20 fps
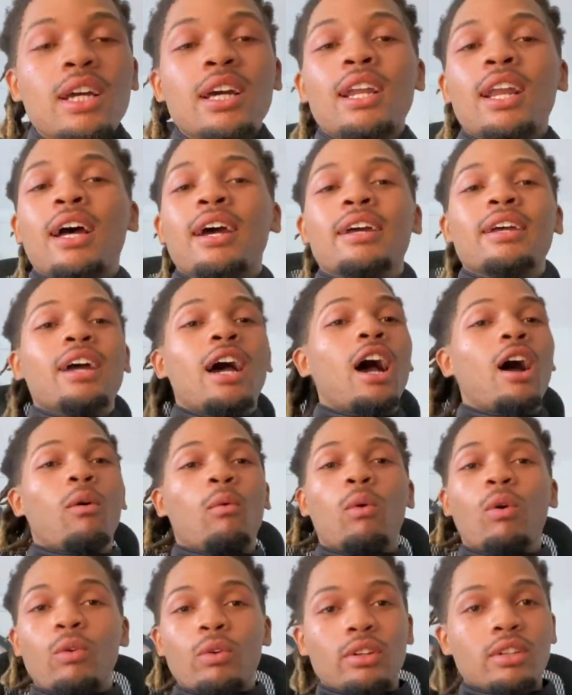Like, I
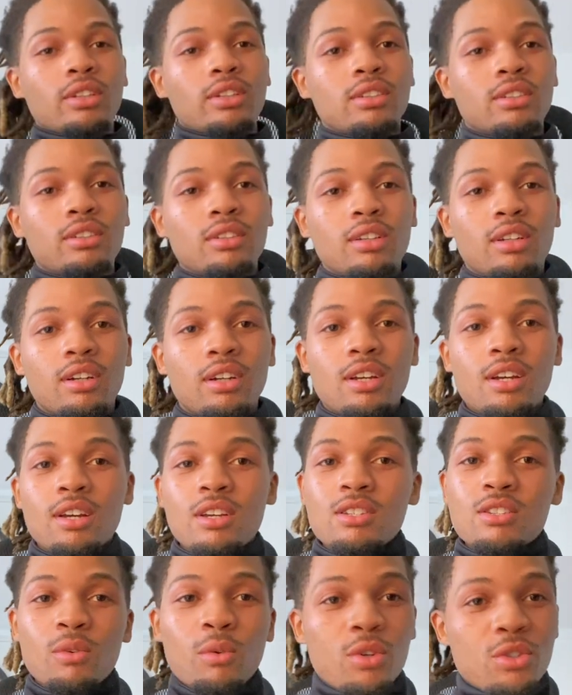want it.
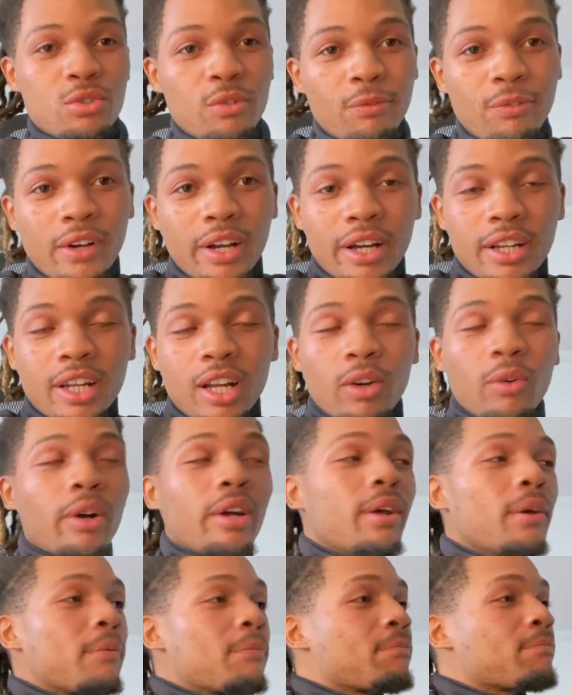So once you find that, right?